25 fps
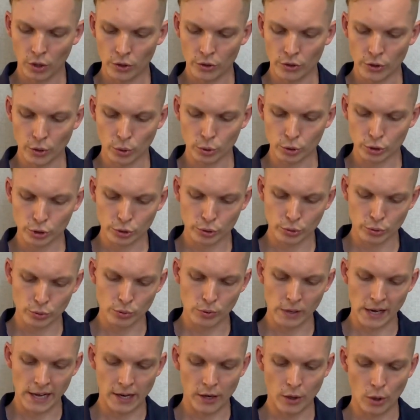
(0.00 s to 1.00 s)
those
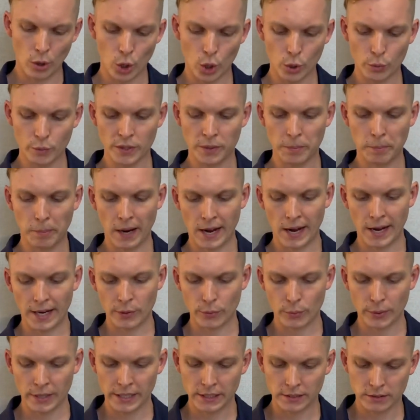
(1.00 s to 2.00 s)
two along with pine
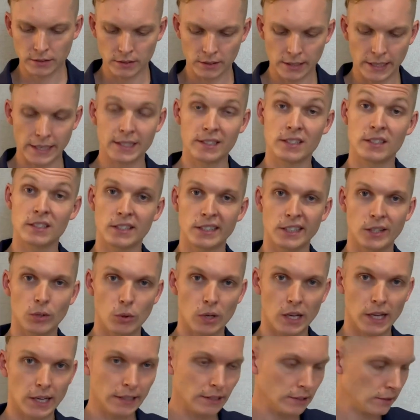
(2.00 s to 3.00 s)
raisin and
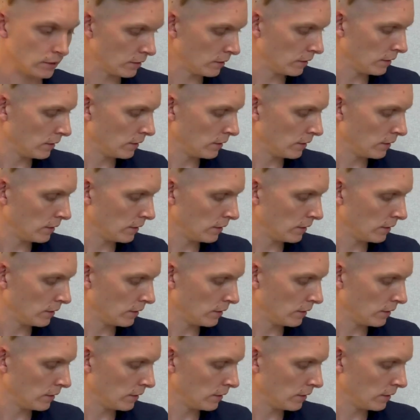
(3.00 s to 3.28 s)
zeolite.